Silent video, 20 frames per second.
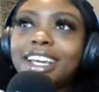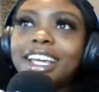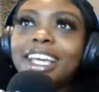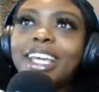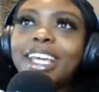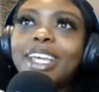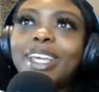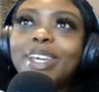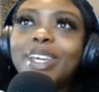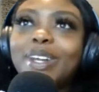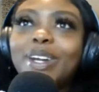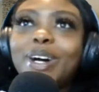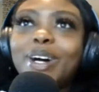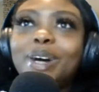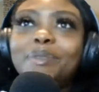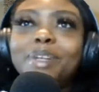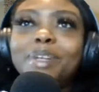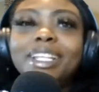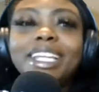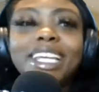I'm
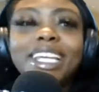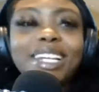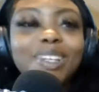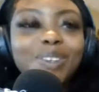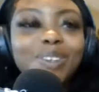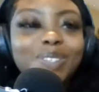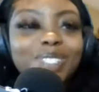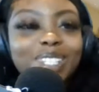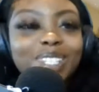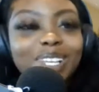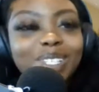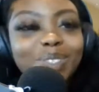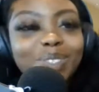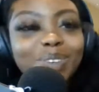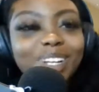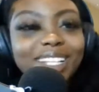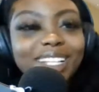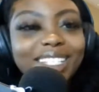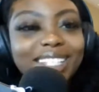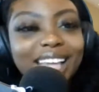gonna leave those things where
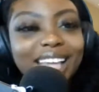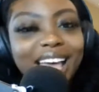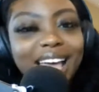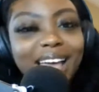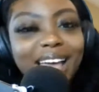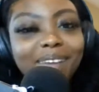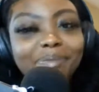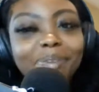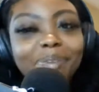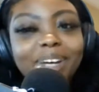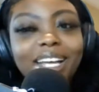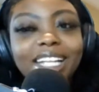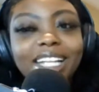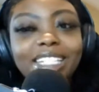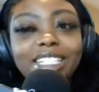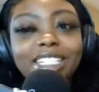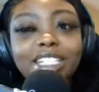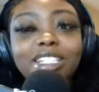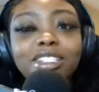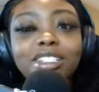it's at. But
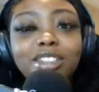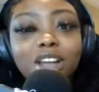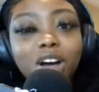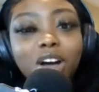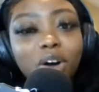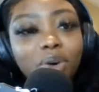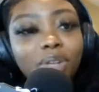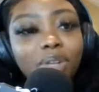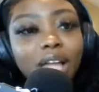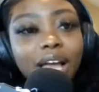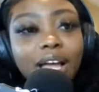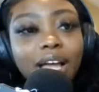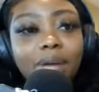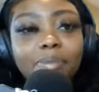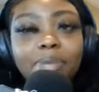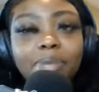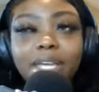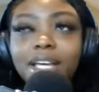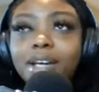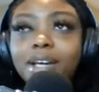just know, like, I'm
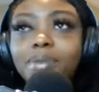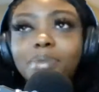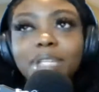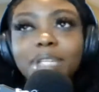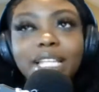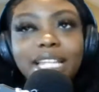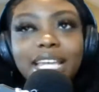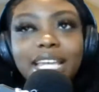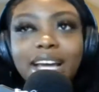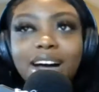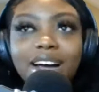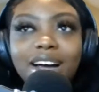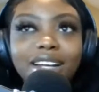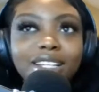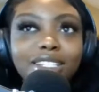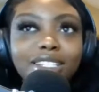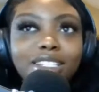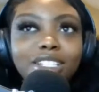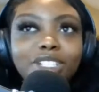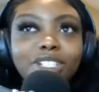being completely
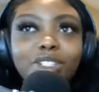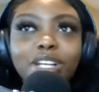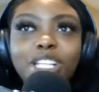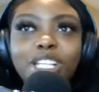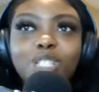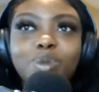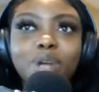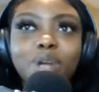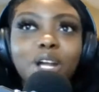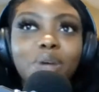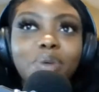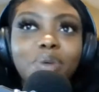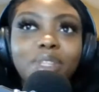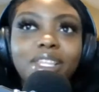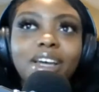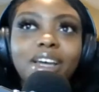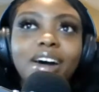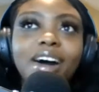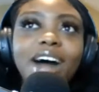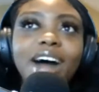honest and transparent with
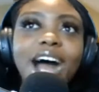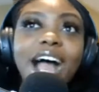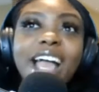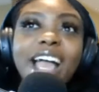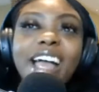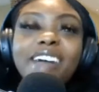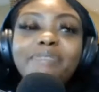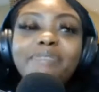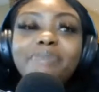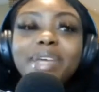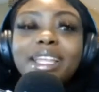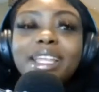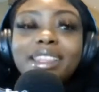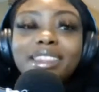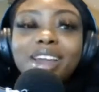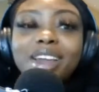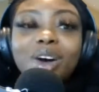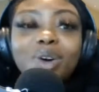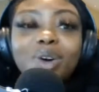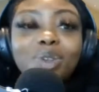y'all. I have been
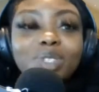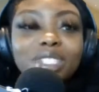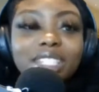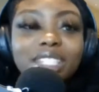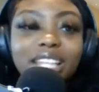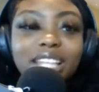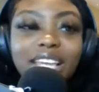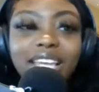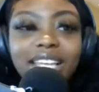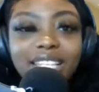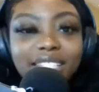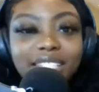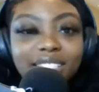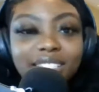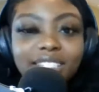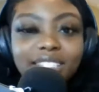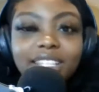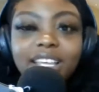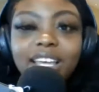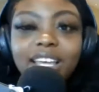those
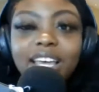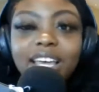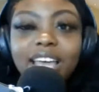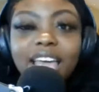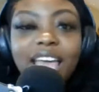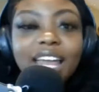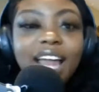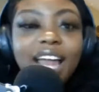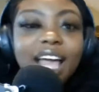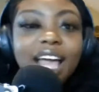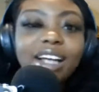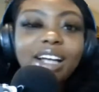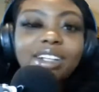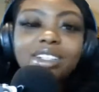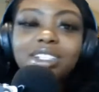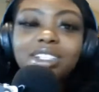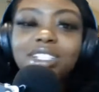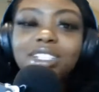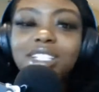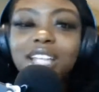things, and I
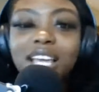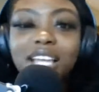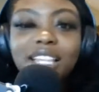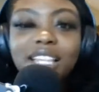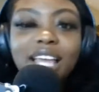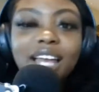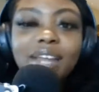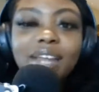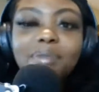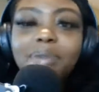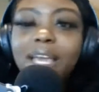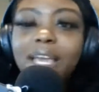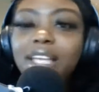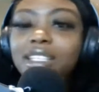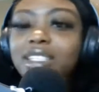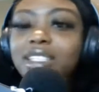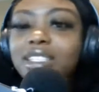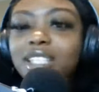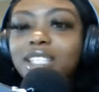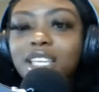understand that it may
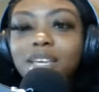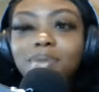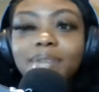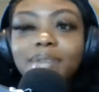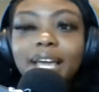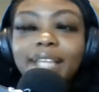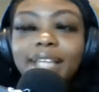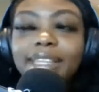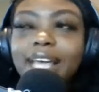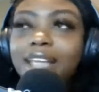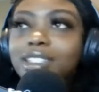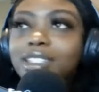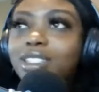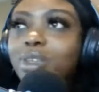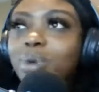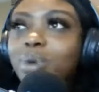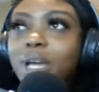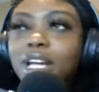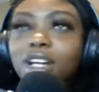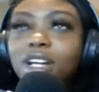seem like that's the
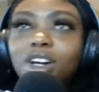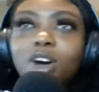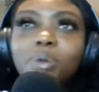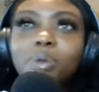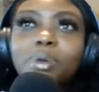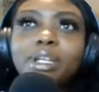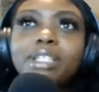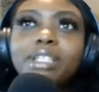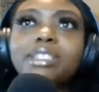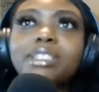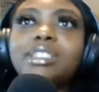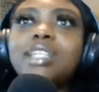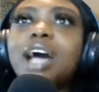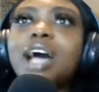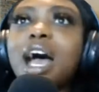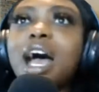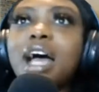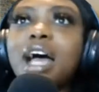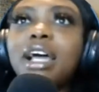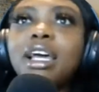way to go, but it's
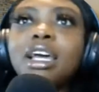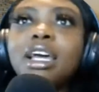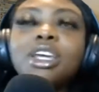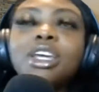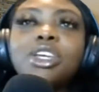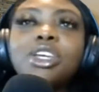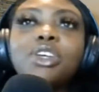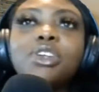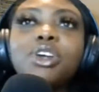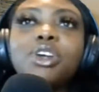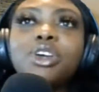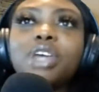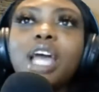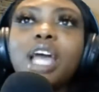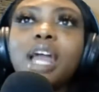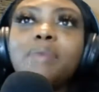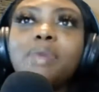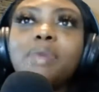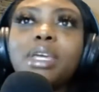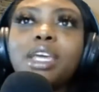not. You got to
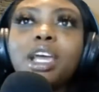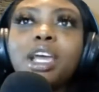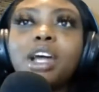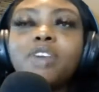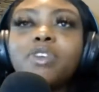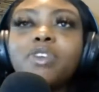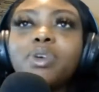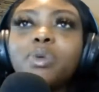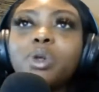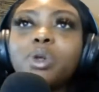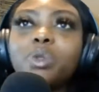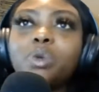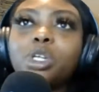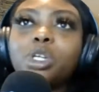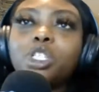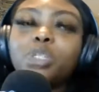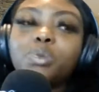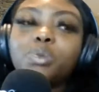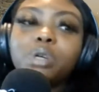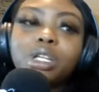be careful with what
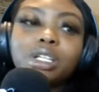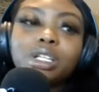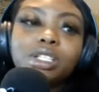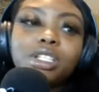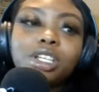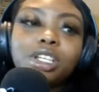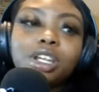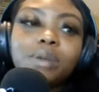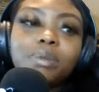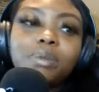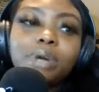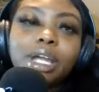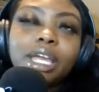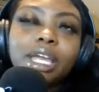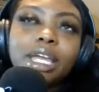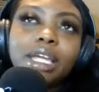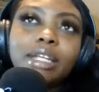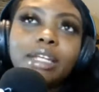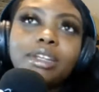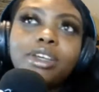you put into your
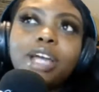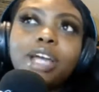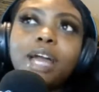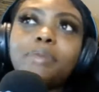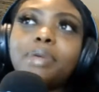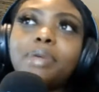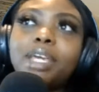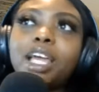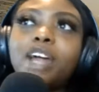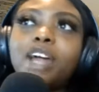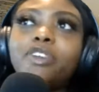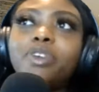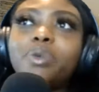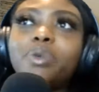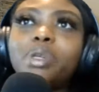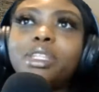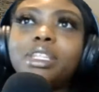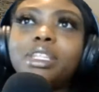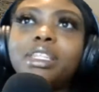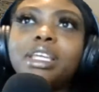brain. You got to be careful with
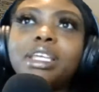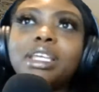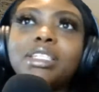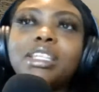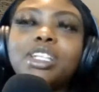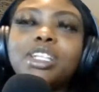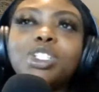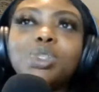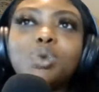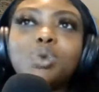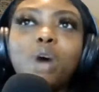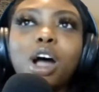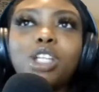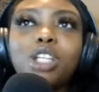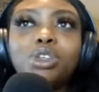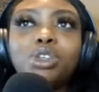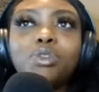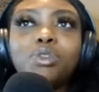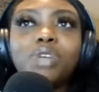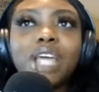the things that you watch
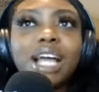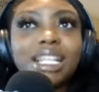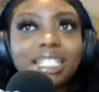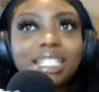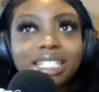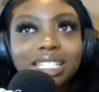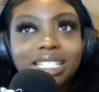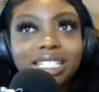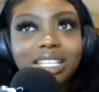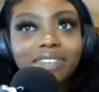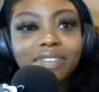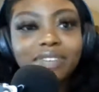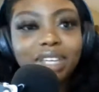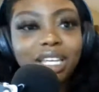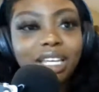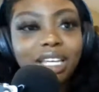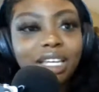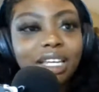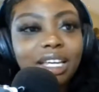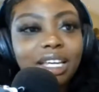on reality
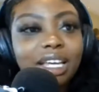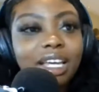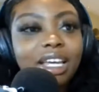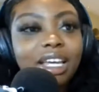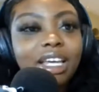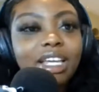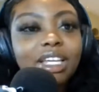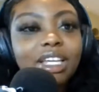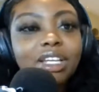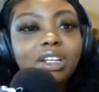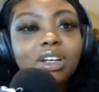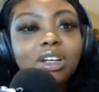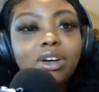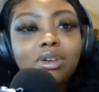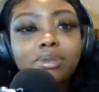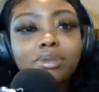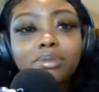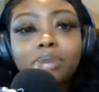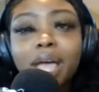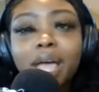TV.
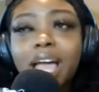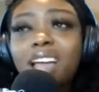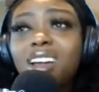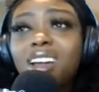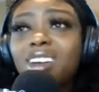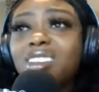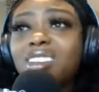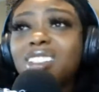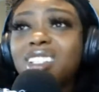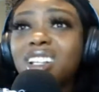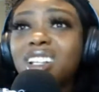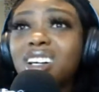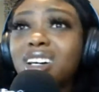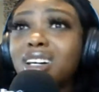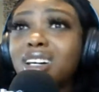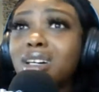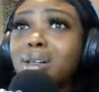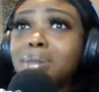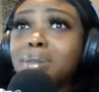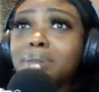Bad Girls
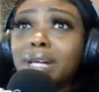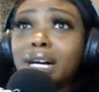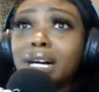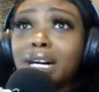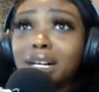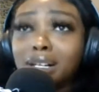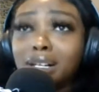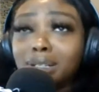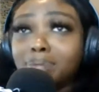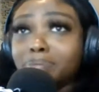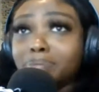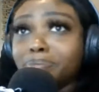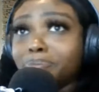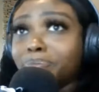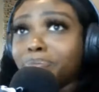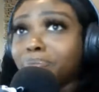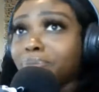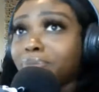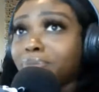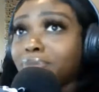Club,
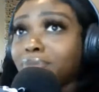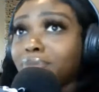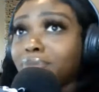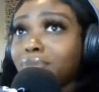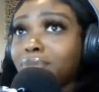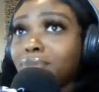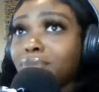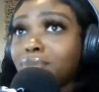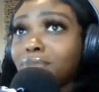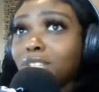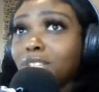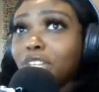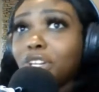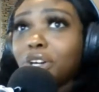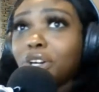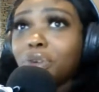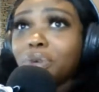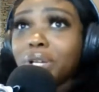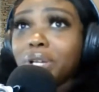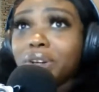
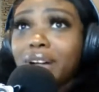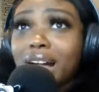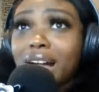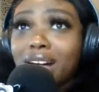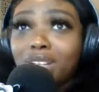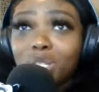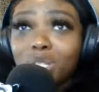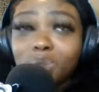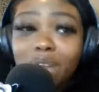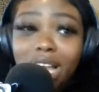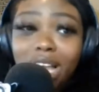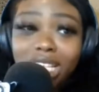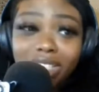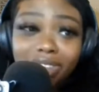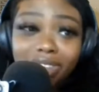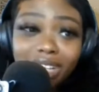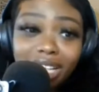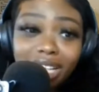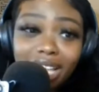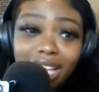Real Housewives of
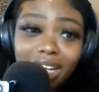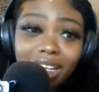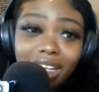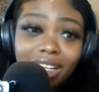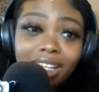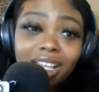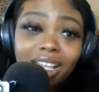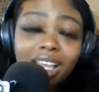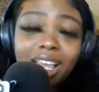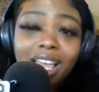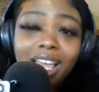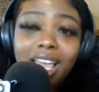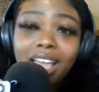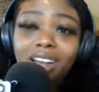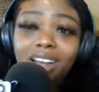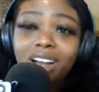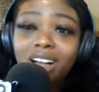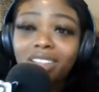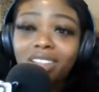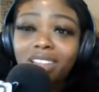Atlanta, and
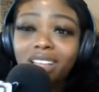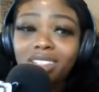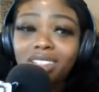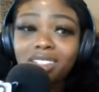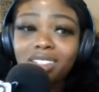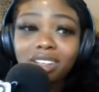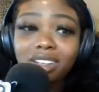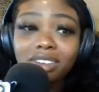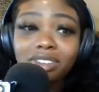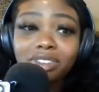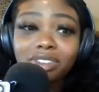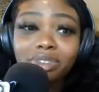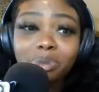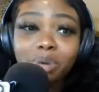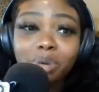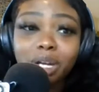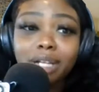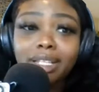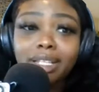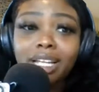all that stuff,
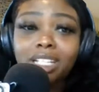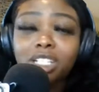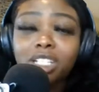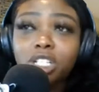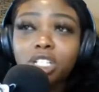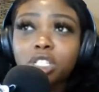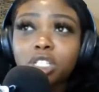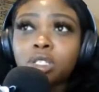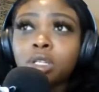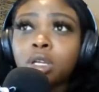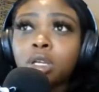where they're just